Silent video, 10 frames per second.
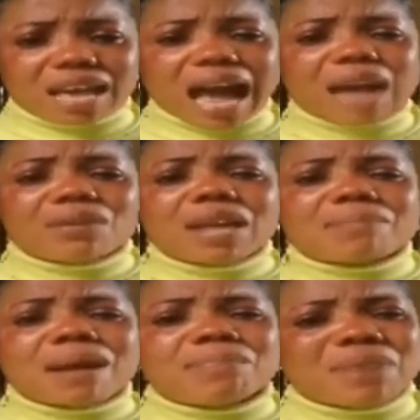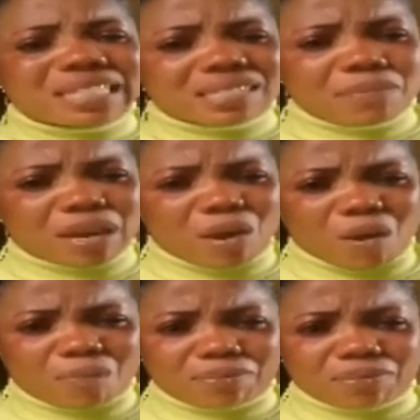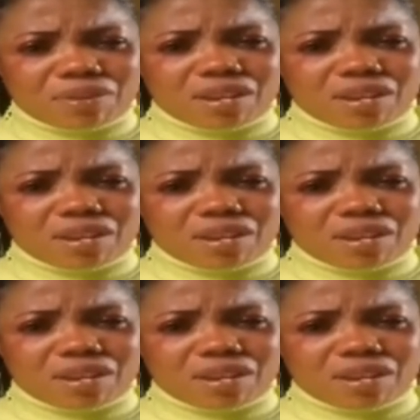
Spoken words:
Another man picked me up